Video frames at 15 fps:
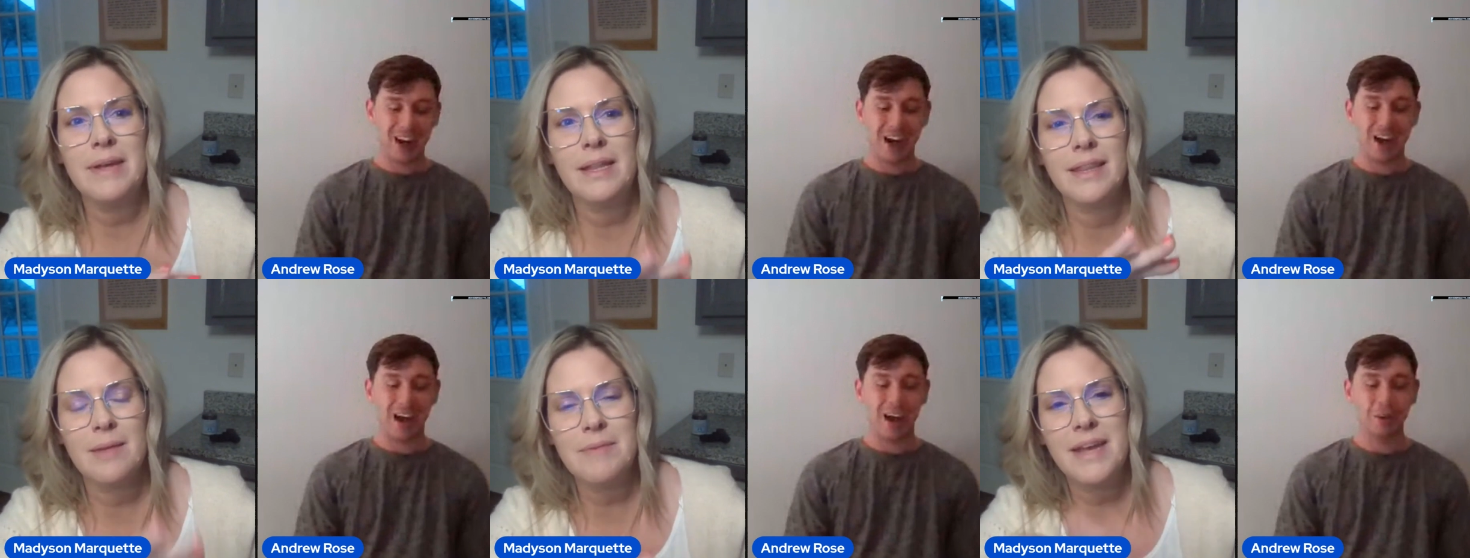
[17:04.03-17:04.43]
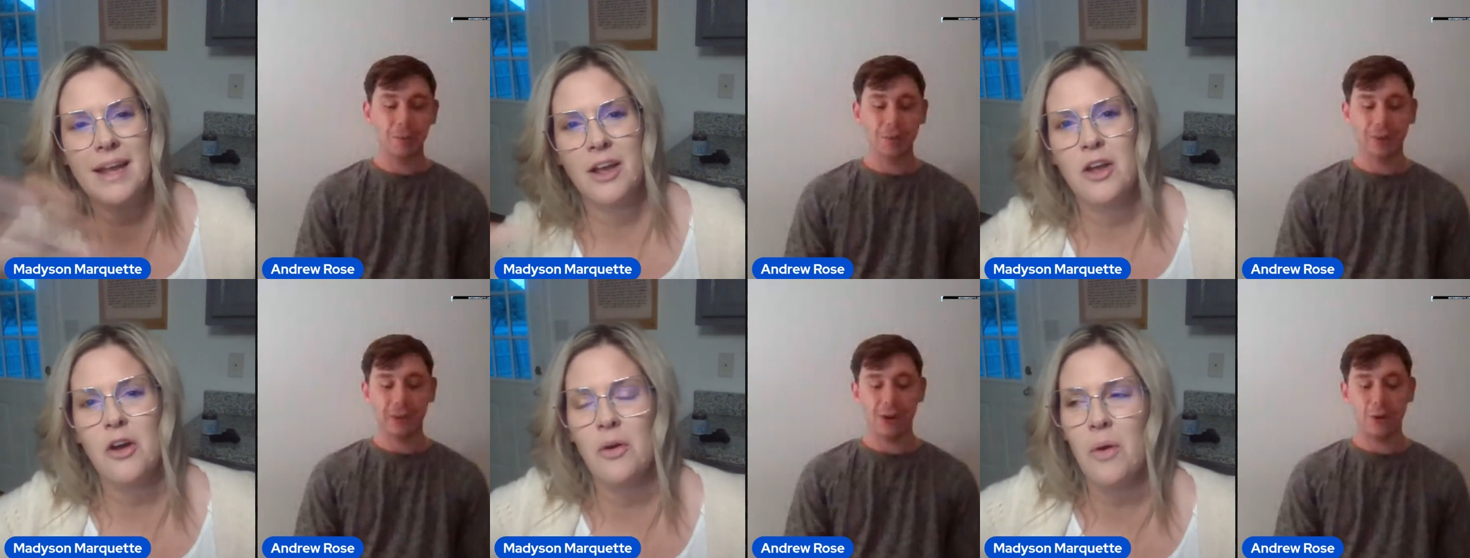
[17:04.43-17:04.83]
Speaker 1: me, I, I
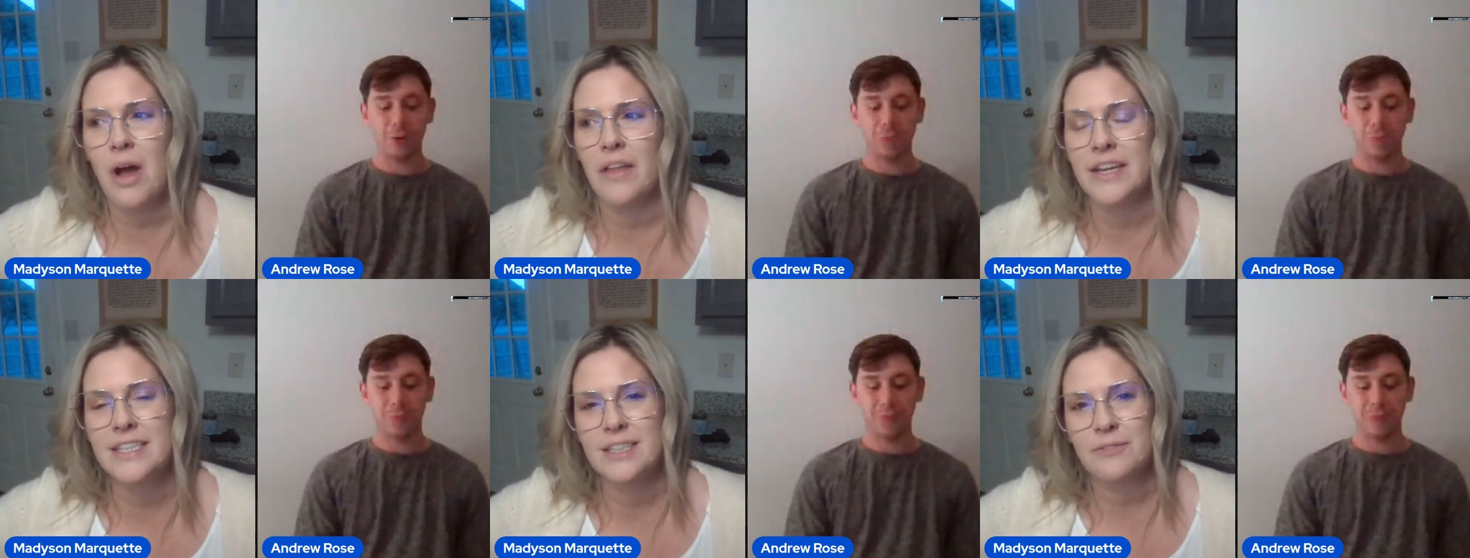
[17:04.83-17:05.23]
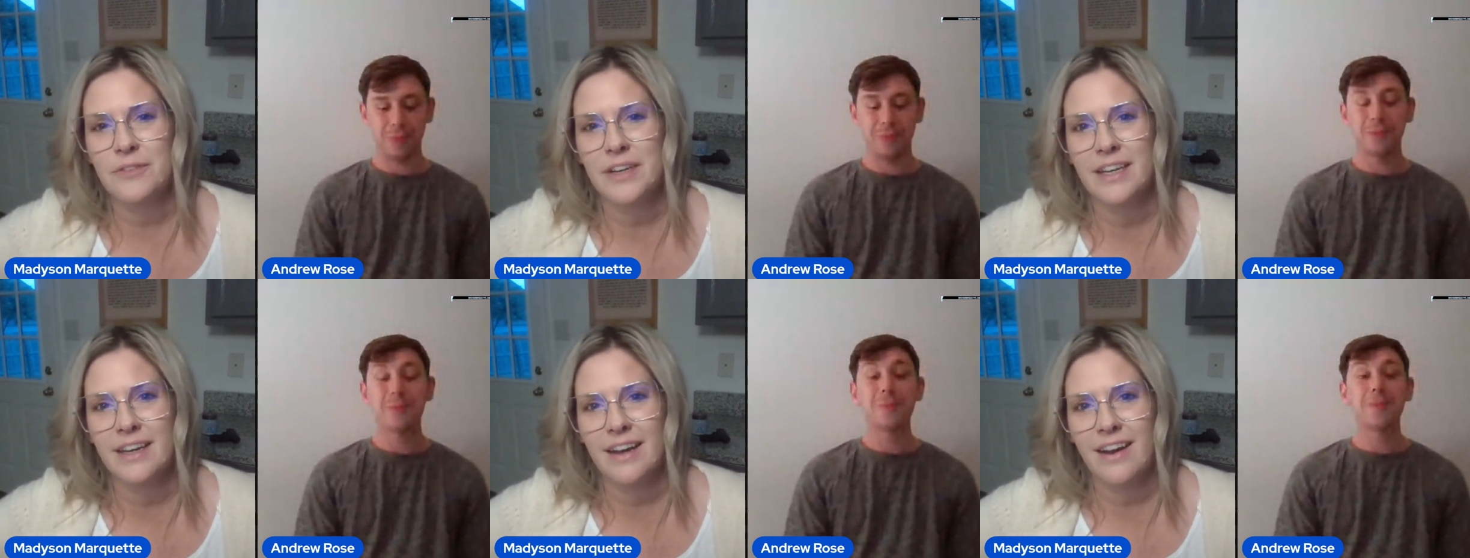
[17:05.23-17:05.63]
really go hope-
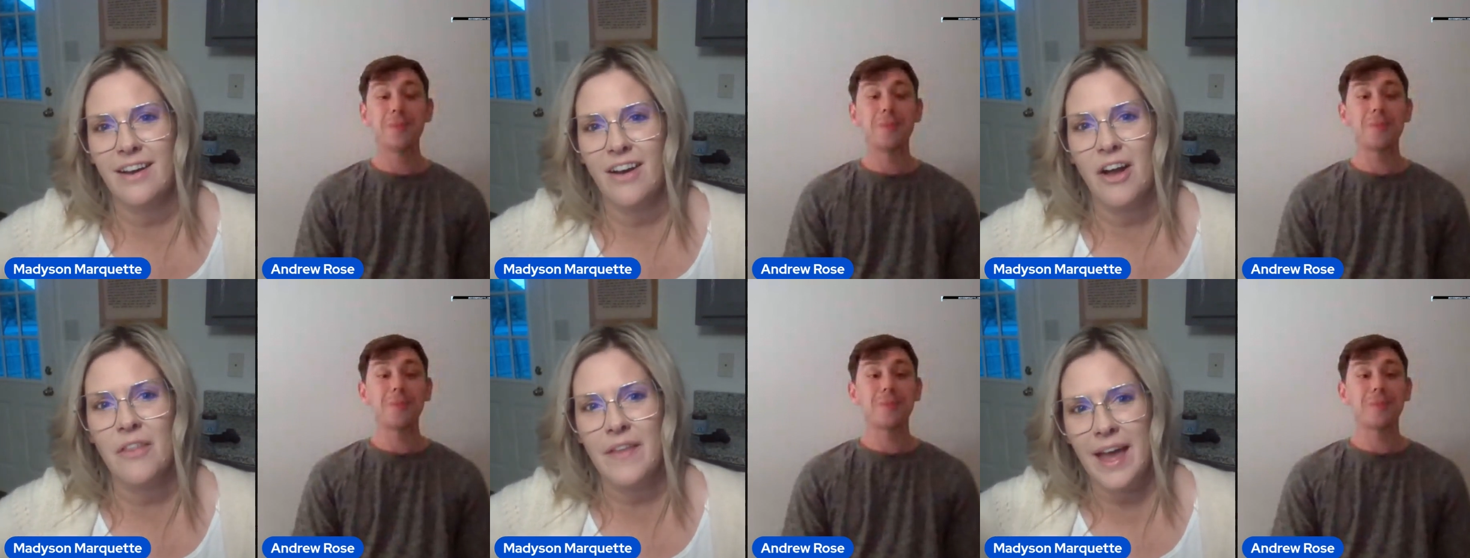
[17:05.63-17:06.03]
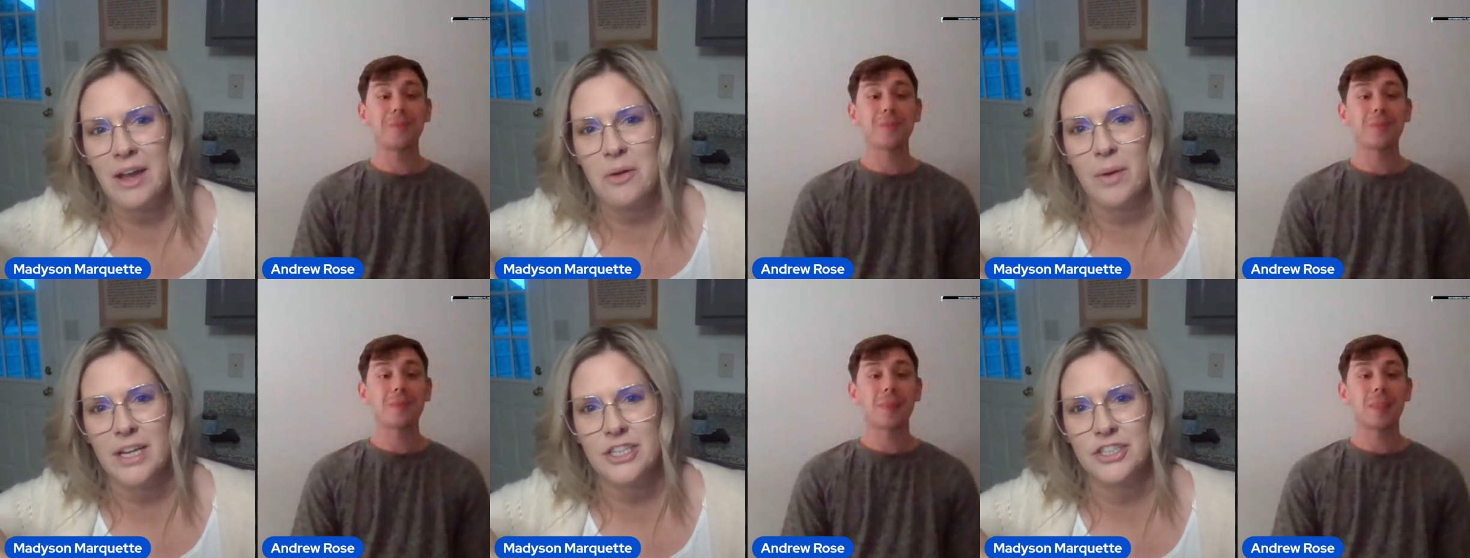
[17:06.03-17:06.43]
on that
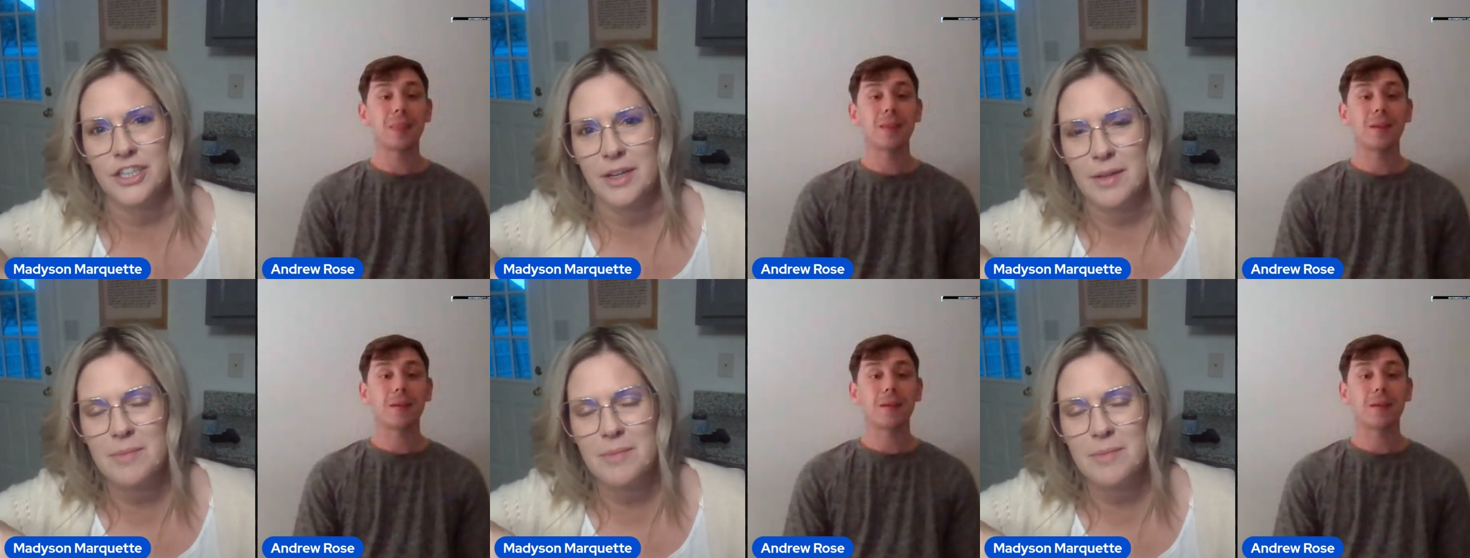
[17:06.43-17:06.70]
question.